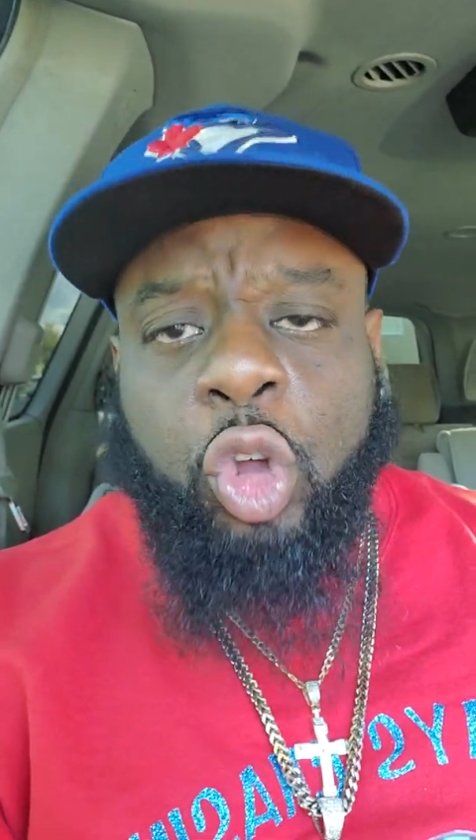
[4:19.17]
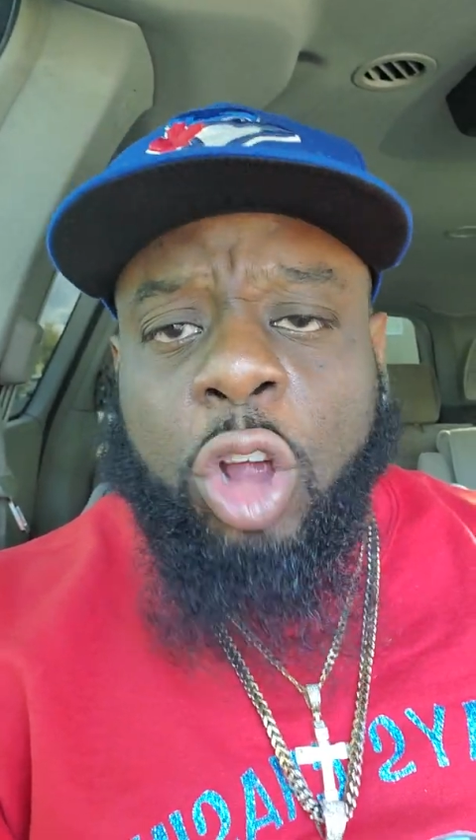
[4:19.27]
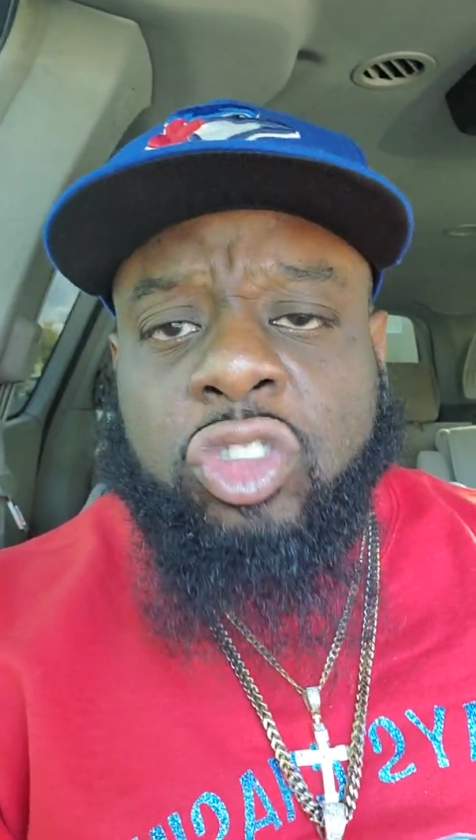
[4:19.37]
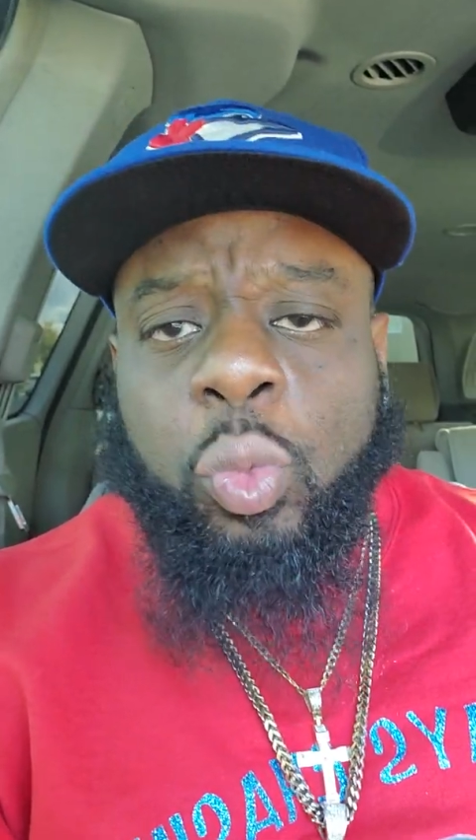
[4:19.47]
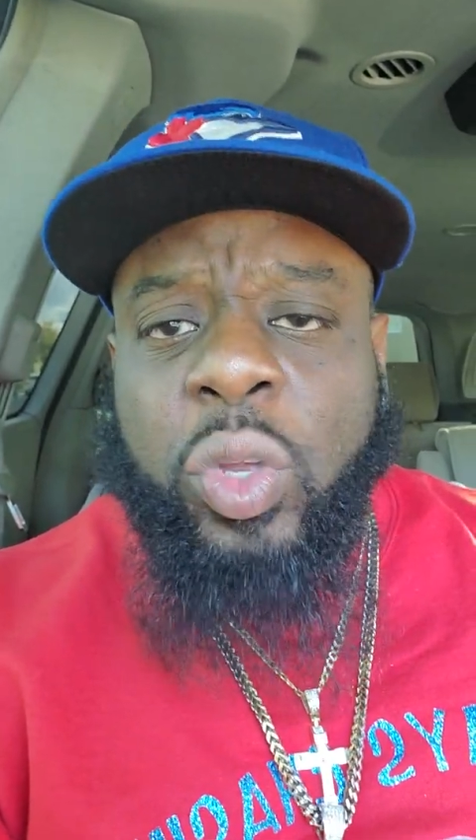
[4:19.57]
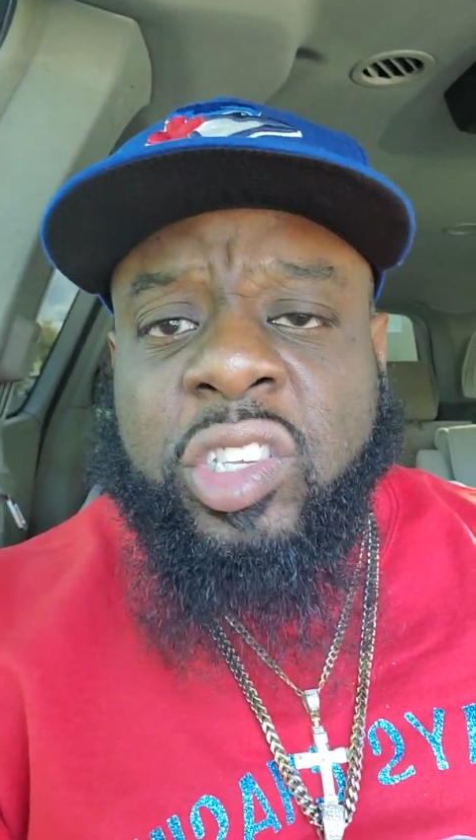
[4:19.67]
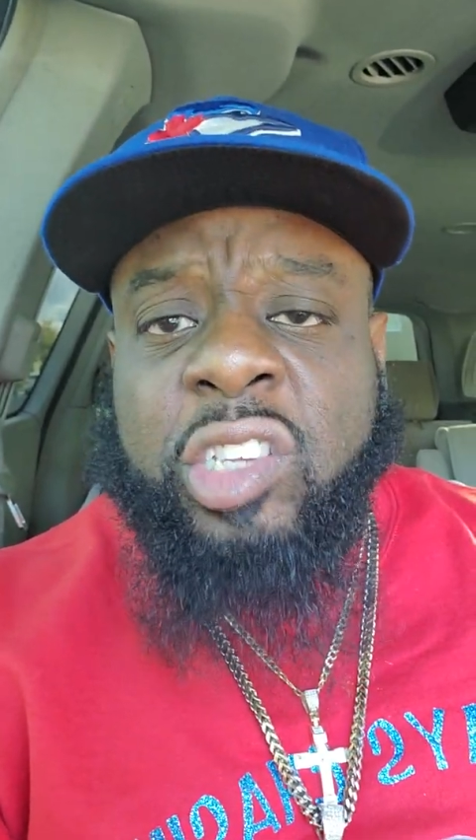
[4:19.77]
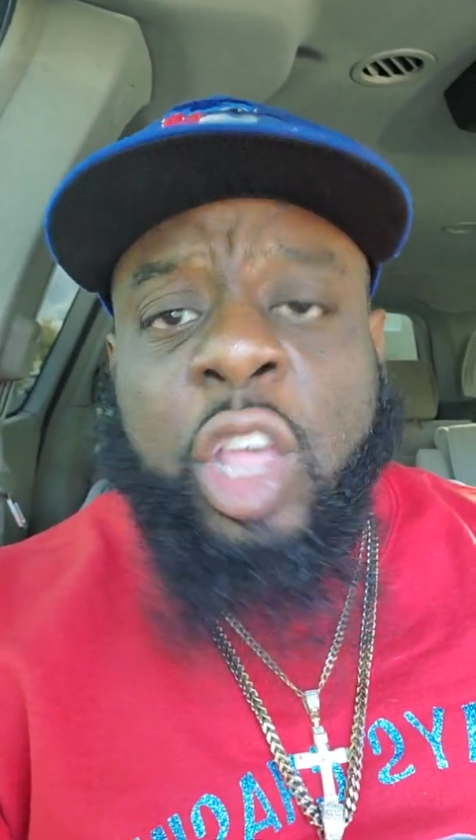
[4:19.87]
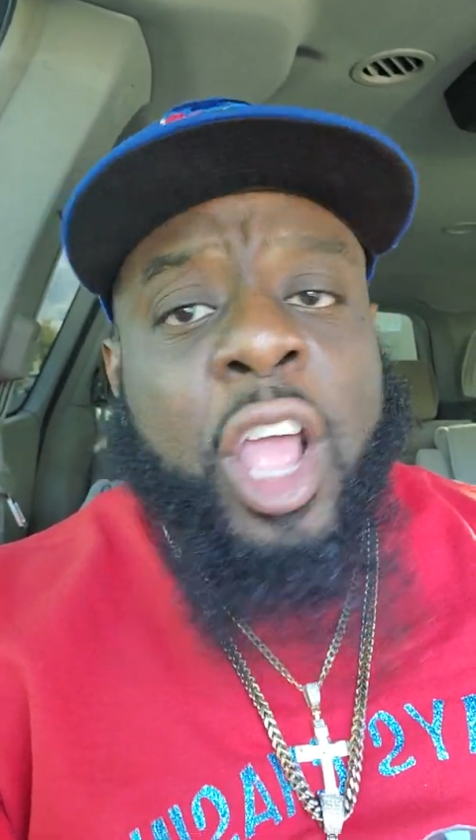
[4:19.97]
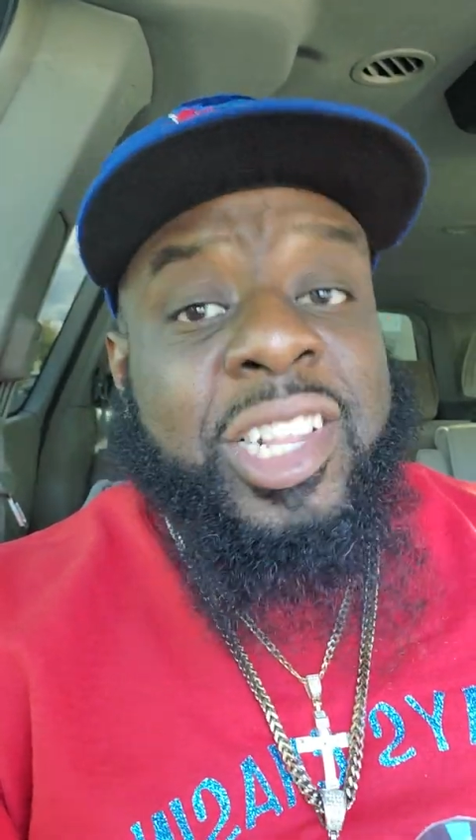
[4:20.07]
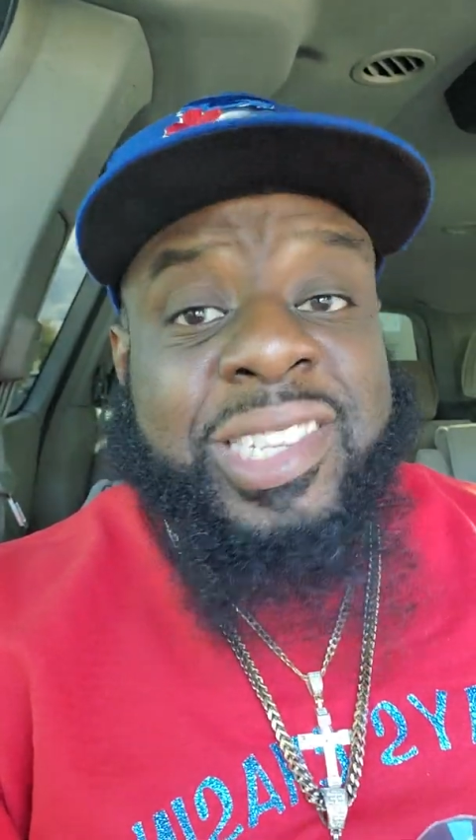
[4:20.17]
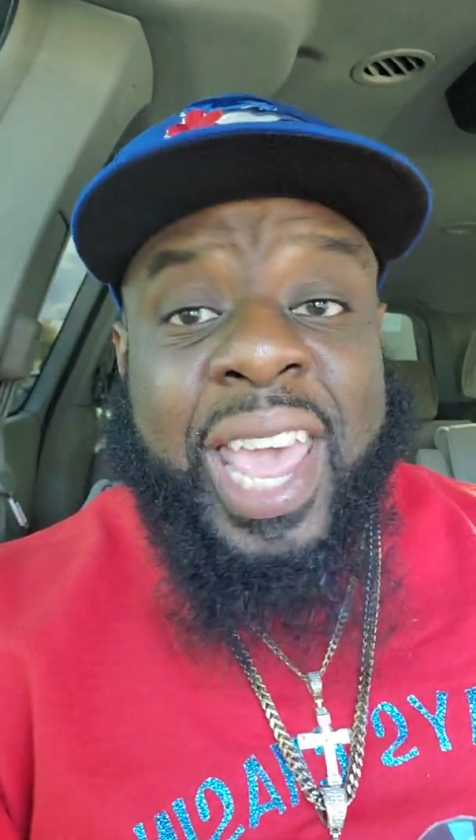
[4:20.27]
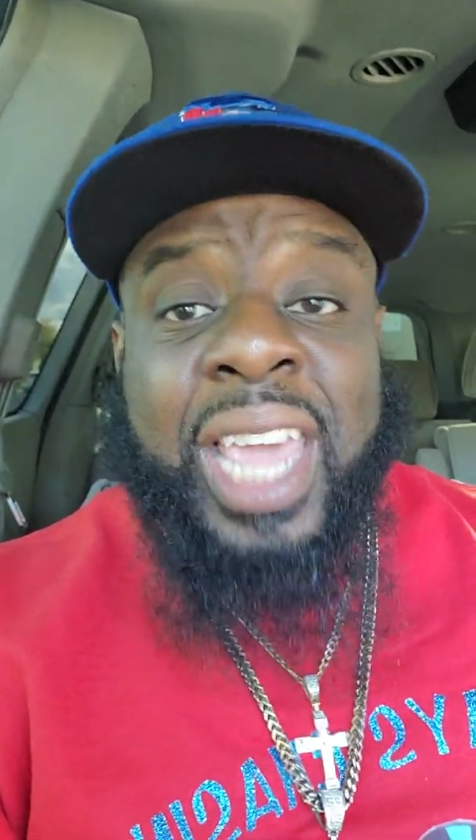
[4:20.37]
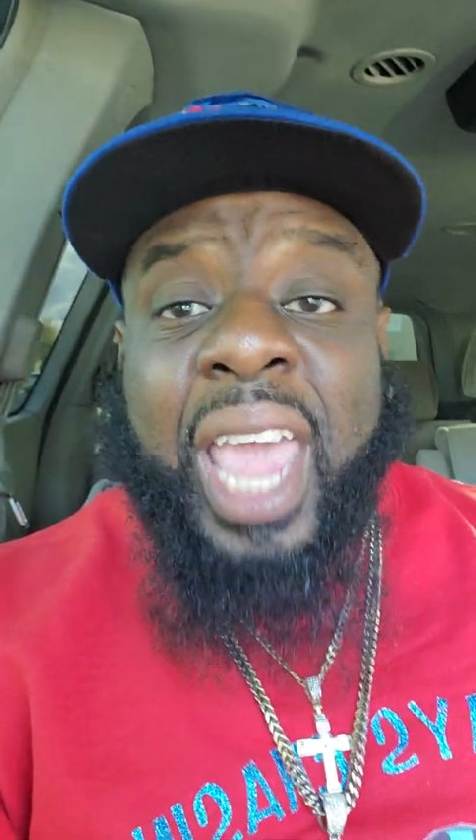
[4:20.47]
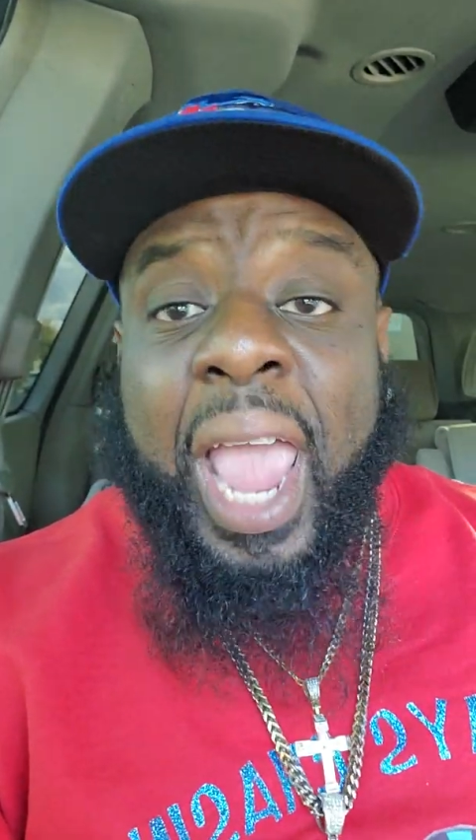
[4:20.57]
Carson Wentz is take